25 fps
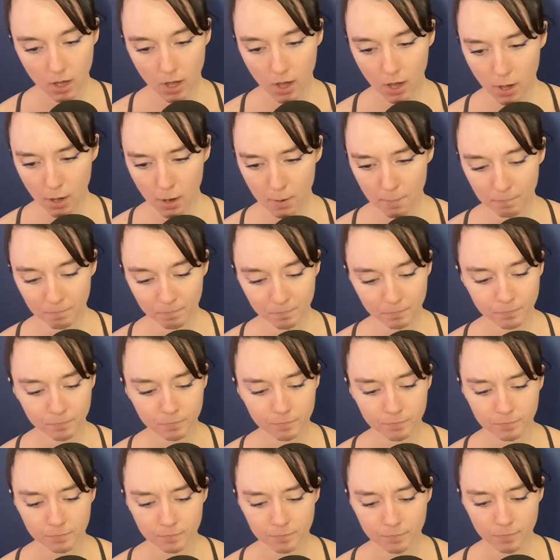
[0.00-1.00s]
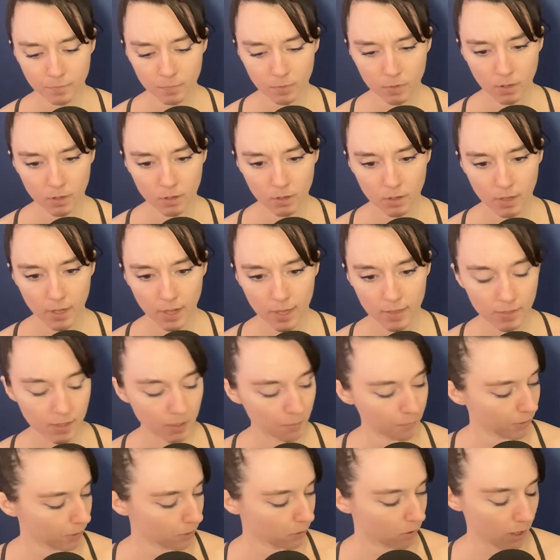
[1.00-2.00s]
And then
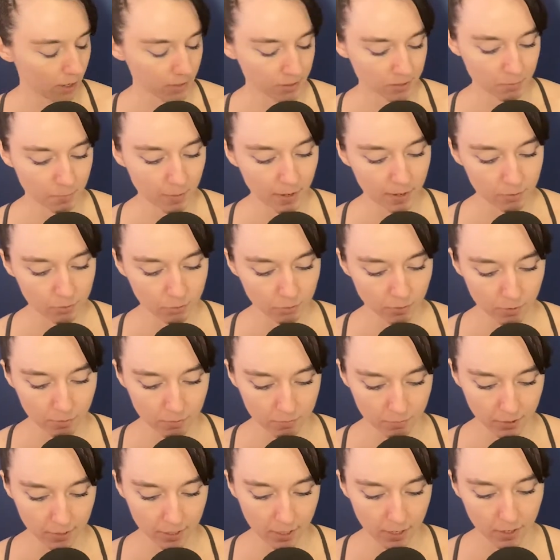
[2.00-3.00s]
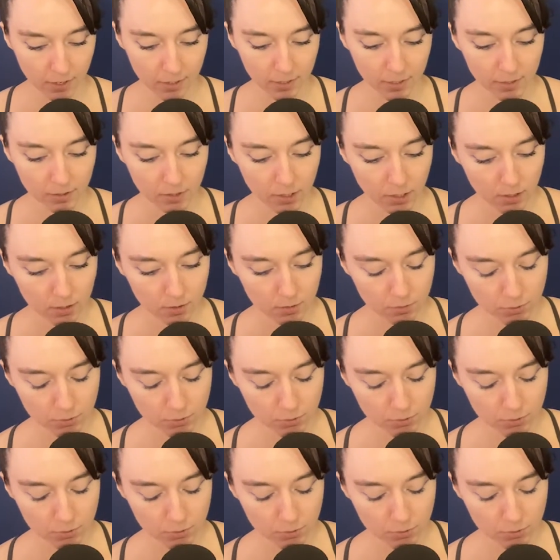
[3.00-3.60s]
I'm gonna cross them out so I don't forget any.